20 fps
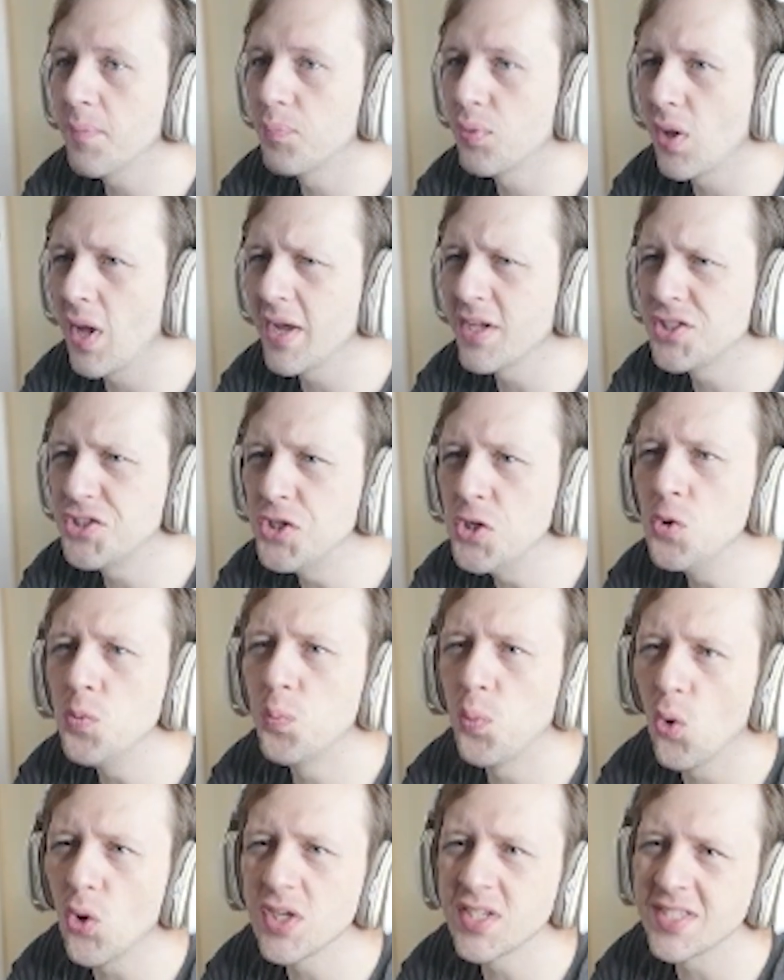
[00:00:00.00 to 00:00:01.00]
apply two
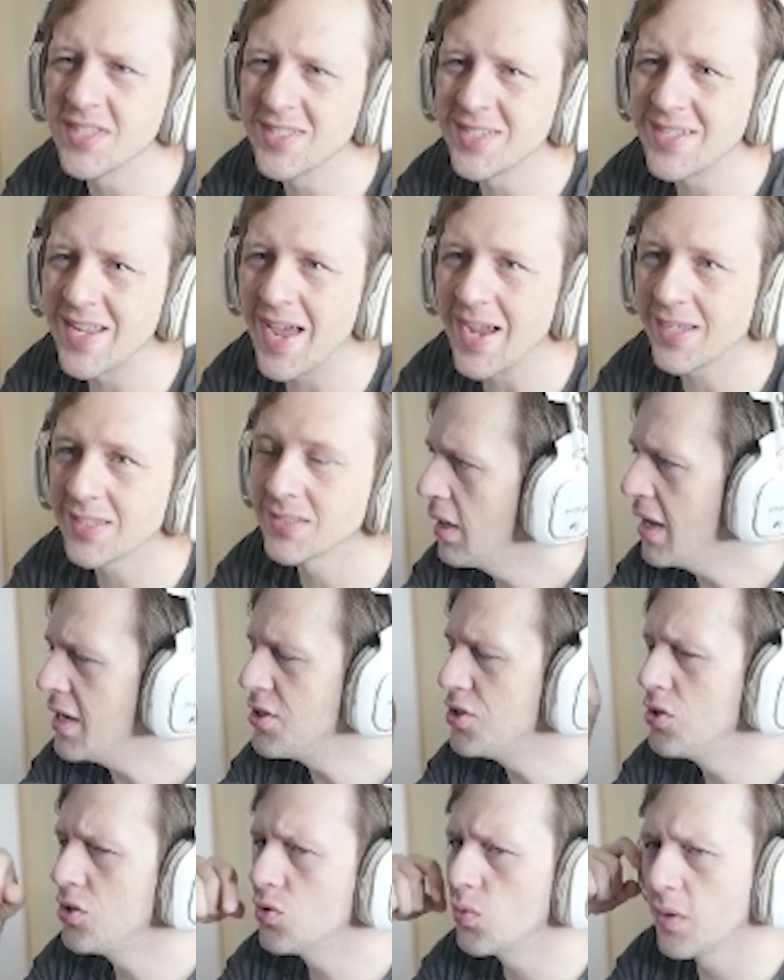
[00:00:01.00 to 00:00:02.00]
poison stacks and
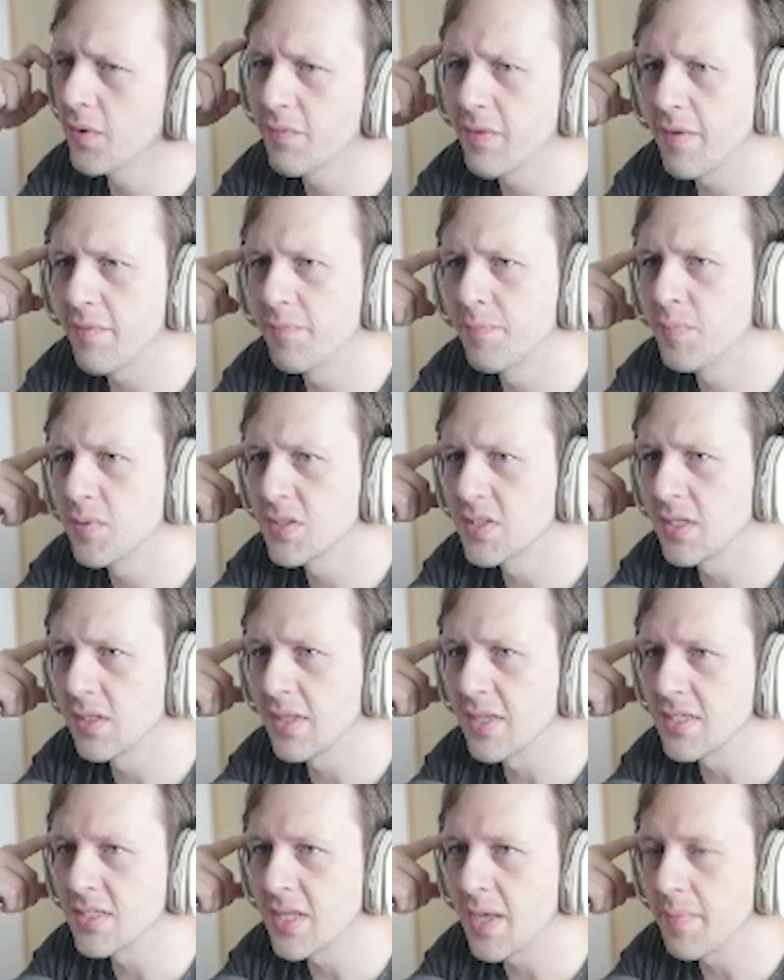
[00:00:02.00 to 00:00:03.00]
do 25%
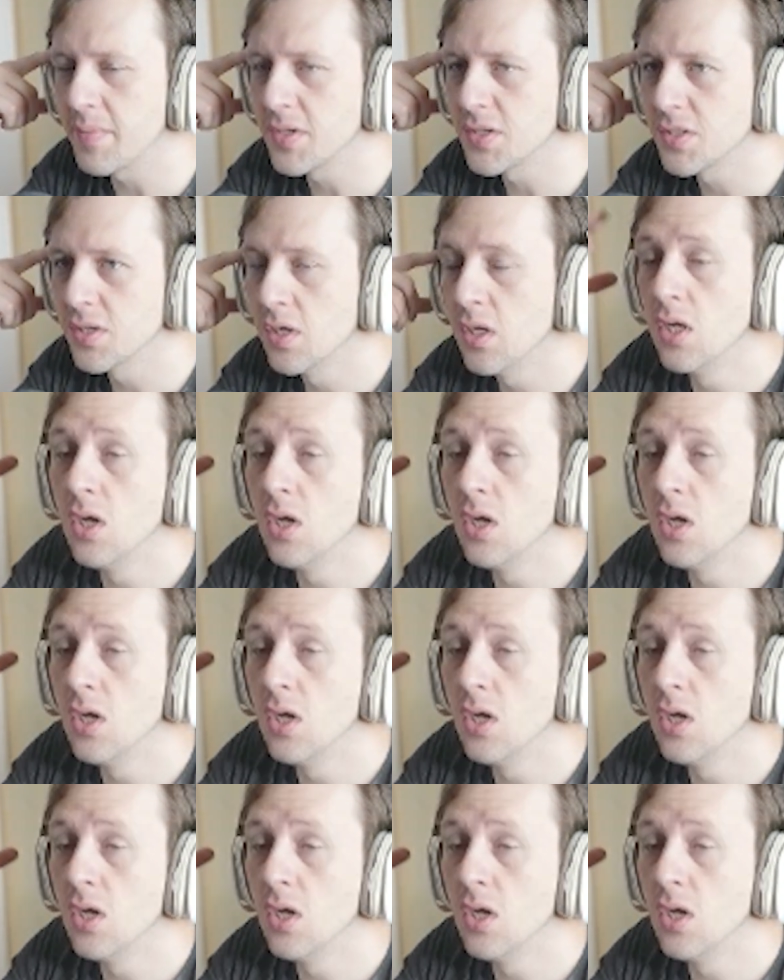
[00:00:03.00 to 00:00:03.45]
less damage?